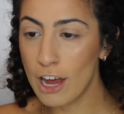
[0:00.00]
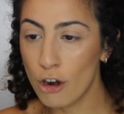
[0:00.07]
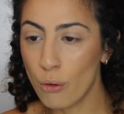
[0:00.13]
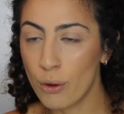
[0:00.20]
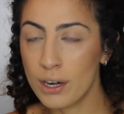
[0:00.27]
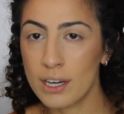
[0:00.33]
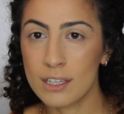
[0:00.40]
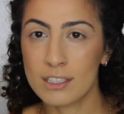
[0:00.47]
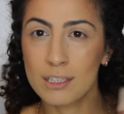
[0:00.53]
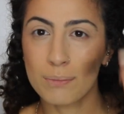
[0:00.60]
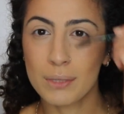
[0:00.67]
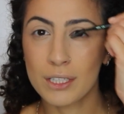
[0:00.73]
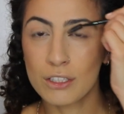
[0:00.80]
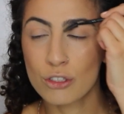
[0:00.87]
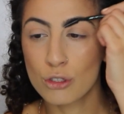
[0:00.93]
I don't want it to
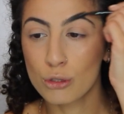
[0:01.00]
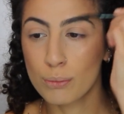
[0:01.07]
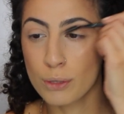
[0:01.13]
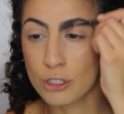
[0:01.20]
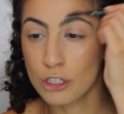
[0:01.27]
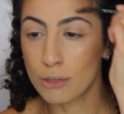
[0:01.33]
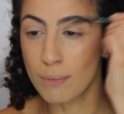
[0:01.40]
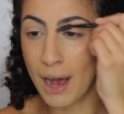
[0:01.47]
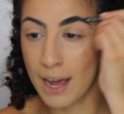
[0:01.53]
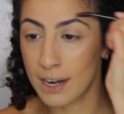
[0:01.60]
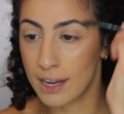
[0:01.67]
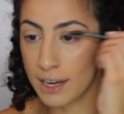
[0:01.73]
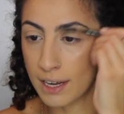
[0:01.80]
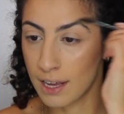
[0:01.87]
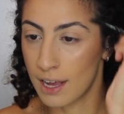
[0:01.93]
be super
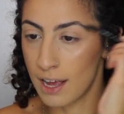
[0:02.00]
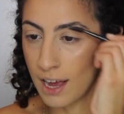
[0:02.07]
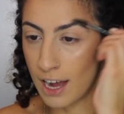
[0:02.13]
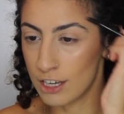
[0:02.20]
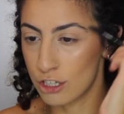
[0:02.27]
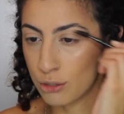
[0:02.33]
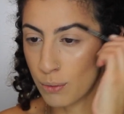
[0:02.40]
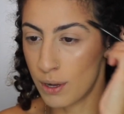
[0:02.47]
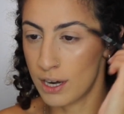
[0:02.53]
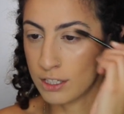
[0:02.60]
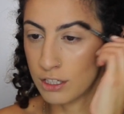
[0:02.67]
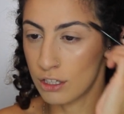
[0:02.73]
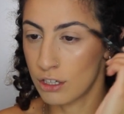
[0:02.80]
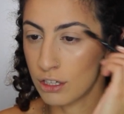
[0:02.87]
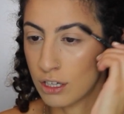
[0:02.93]
dramatic. I just want it
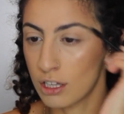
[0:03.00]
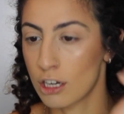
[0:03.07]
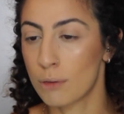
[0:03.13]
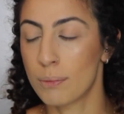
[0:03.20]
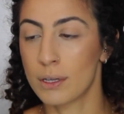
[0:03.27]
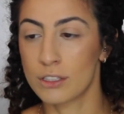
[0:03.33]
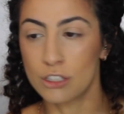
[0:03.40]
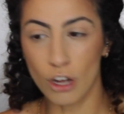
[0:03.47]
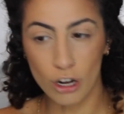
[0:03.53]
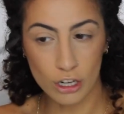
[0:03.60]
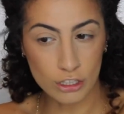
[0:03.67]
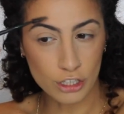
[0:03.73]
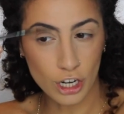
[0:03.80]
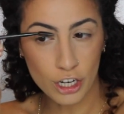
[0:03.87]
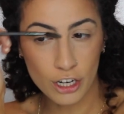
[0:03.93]
to look a little bit
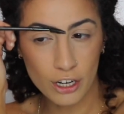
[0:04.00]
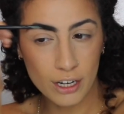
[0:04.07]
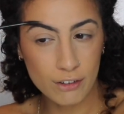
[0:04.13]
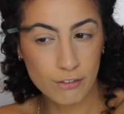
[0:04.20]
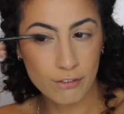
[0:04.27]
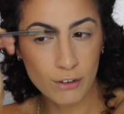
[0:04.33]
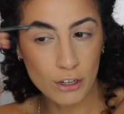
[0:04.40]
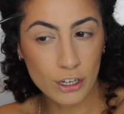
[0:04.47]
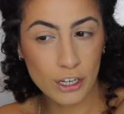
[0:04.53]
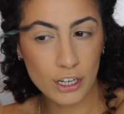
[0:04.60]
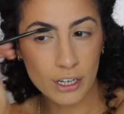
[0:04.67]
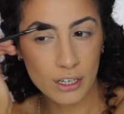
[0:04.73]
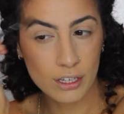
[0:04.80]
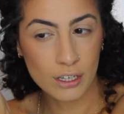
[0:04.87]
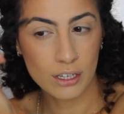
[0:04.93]
darker and
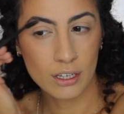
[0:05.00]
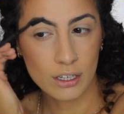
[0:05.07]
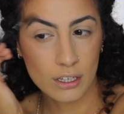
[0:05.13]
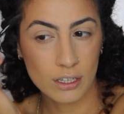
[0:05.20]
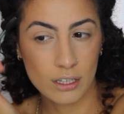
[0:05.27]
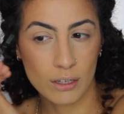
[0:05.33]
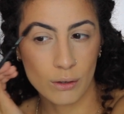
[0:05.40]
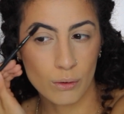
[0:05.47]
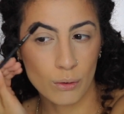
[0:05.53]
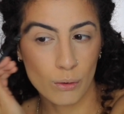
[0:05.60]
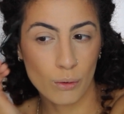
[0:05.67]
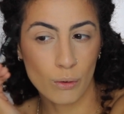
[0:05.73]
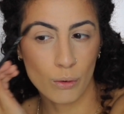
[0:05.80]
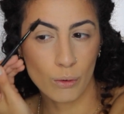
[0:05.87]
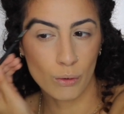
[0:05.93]
fuller.
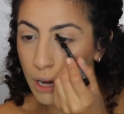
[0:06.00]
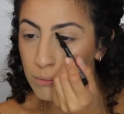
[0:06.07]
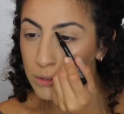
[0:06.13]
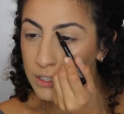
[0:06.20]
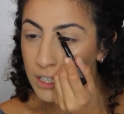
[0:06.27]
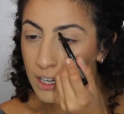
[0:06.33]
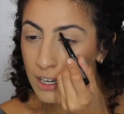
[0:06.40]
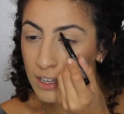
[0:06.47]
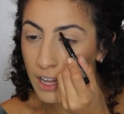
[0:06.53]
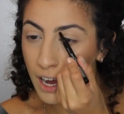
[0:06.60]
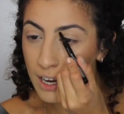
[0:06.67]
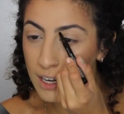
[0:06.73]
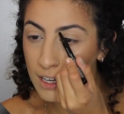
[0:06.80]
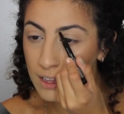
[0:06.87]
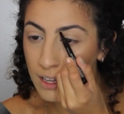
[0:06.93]
I'm just gonna
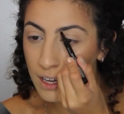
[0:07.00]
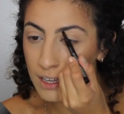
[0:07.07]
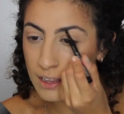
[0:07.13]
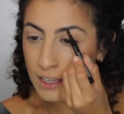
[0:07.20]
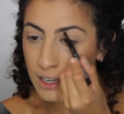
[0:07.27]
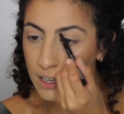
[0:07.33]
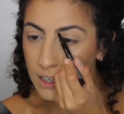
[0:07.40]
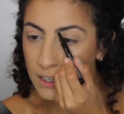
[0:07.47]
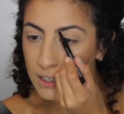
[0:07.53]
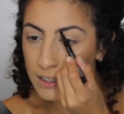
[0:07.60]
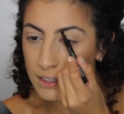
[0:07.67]
line it lightly.